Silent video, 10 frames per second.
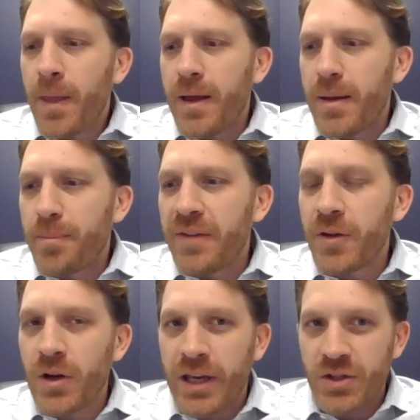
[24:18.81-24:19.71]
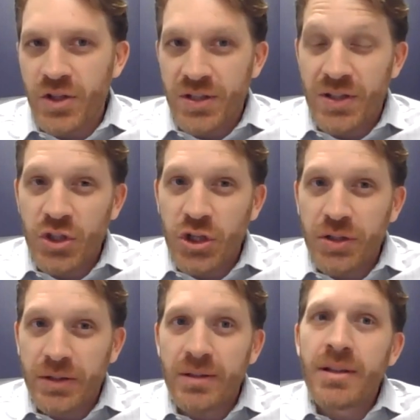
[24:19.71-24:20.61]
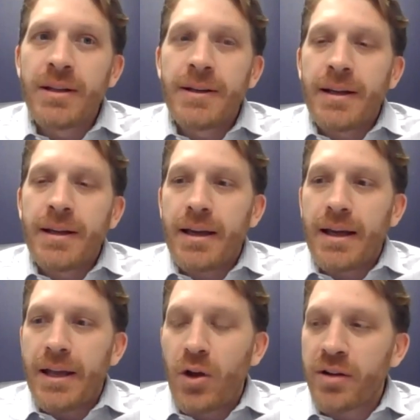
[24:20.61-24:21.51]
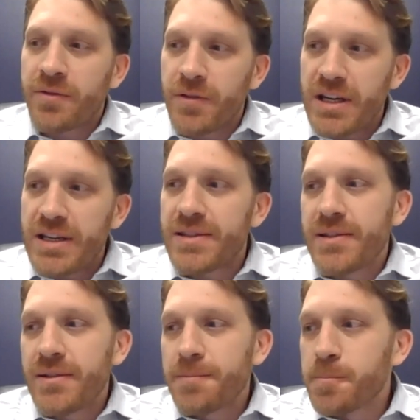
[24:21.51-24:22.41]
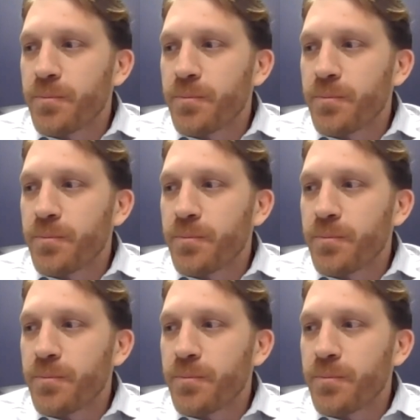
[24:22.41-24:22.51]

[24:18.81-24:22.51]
Um, if you're looking just to chill uh, and not freeze,